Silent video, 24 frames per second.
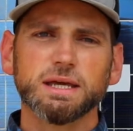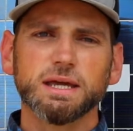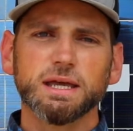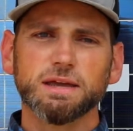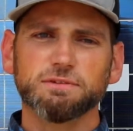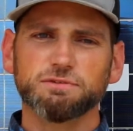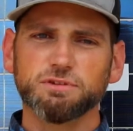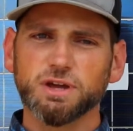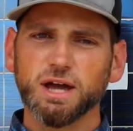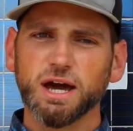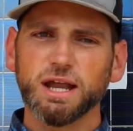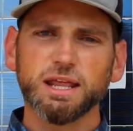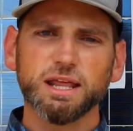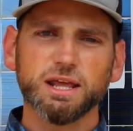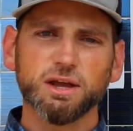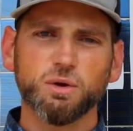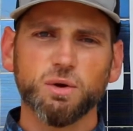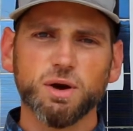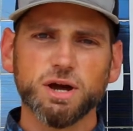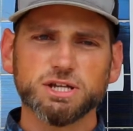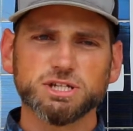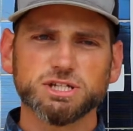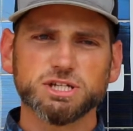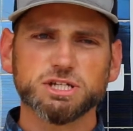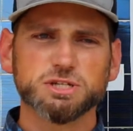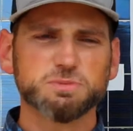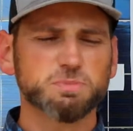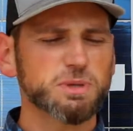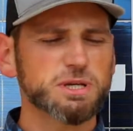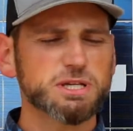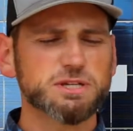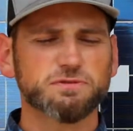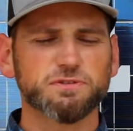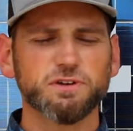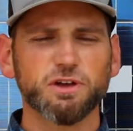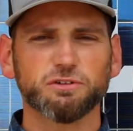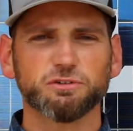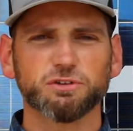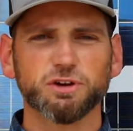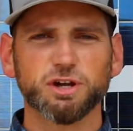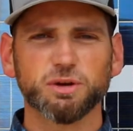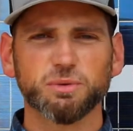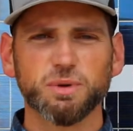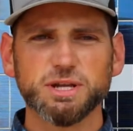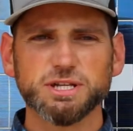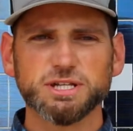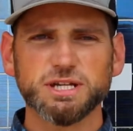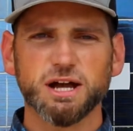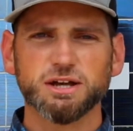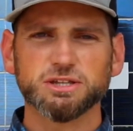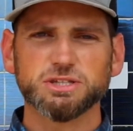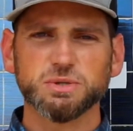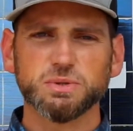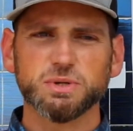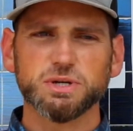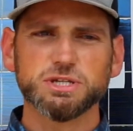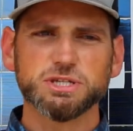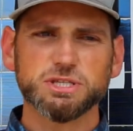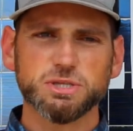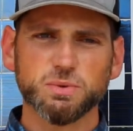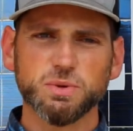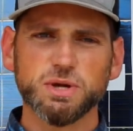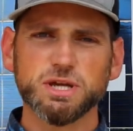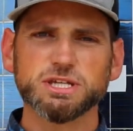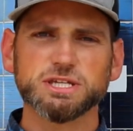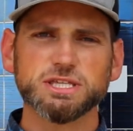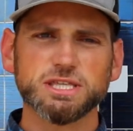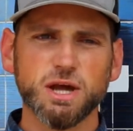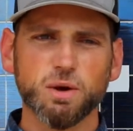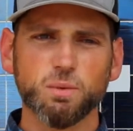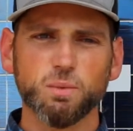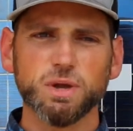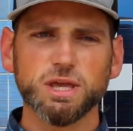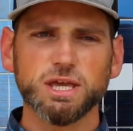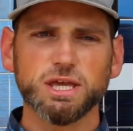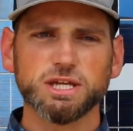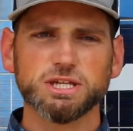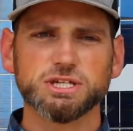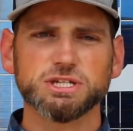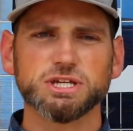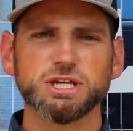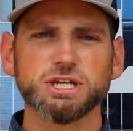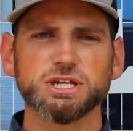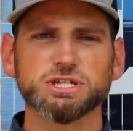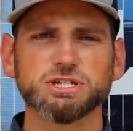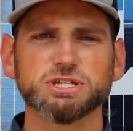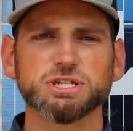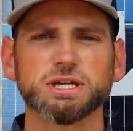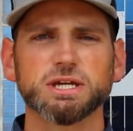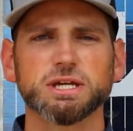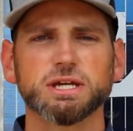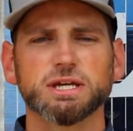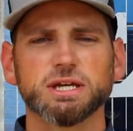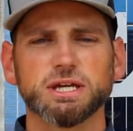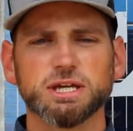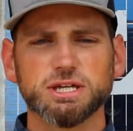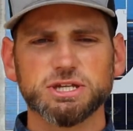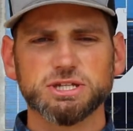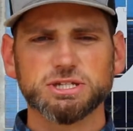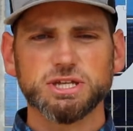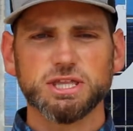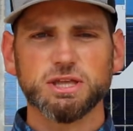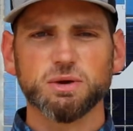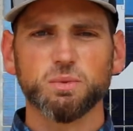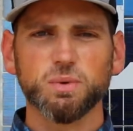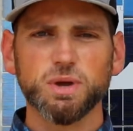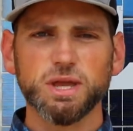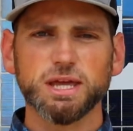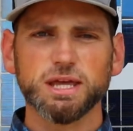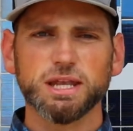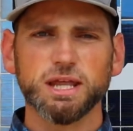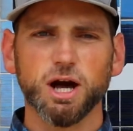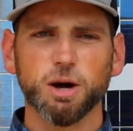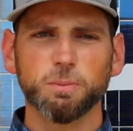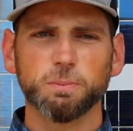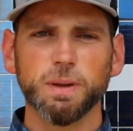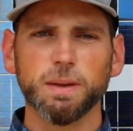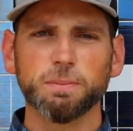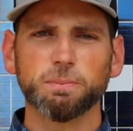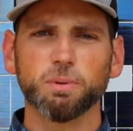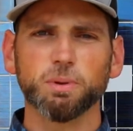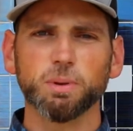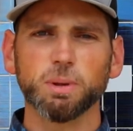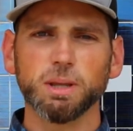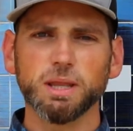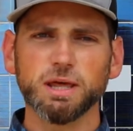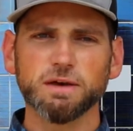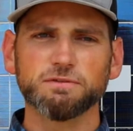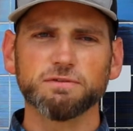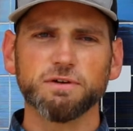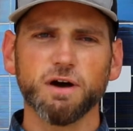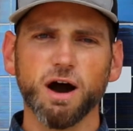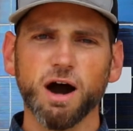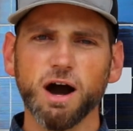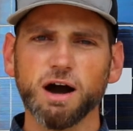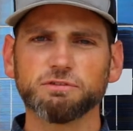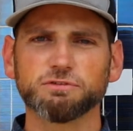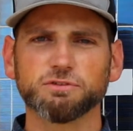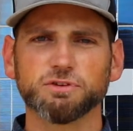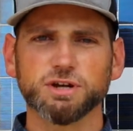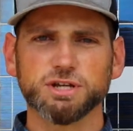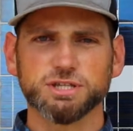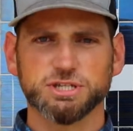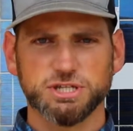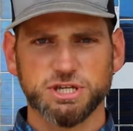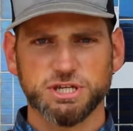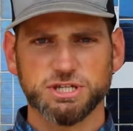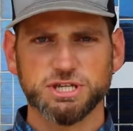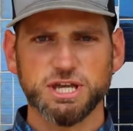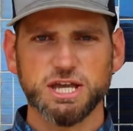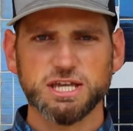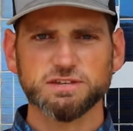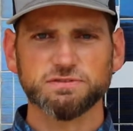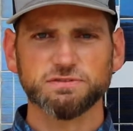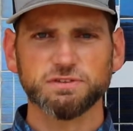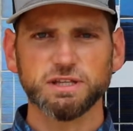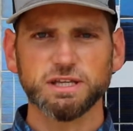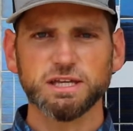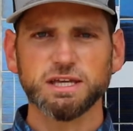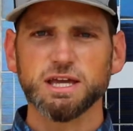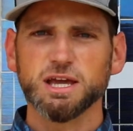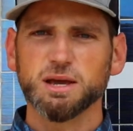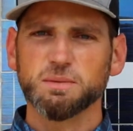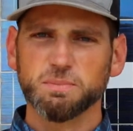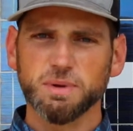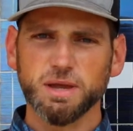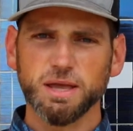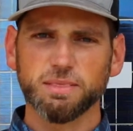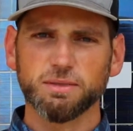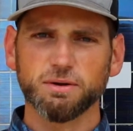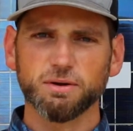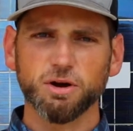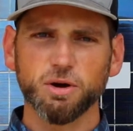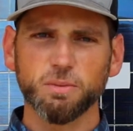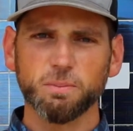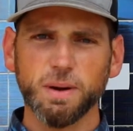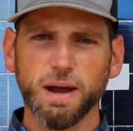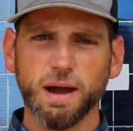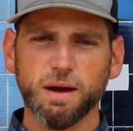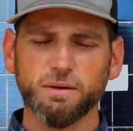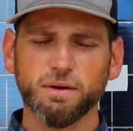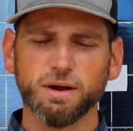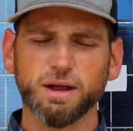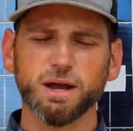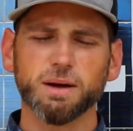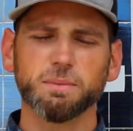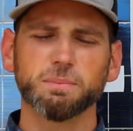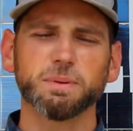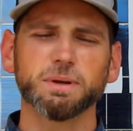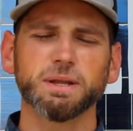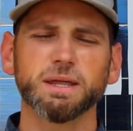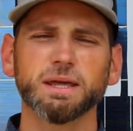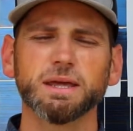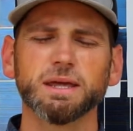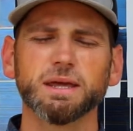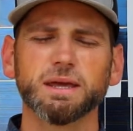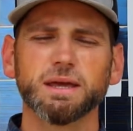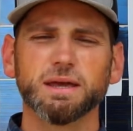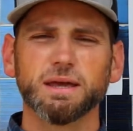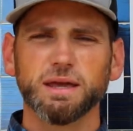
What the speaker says: If you got any questions, please feel free to reach out to us. The reason that we exist is so that we can help people live off-grid successfully, being their own power company.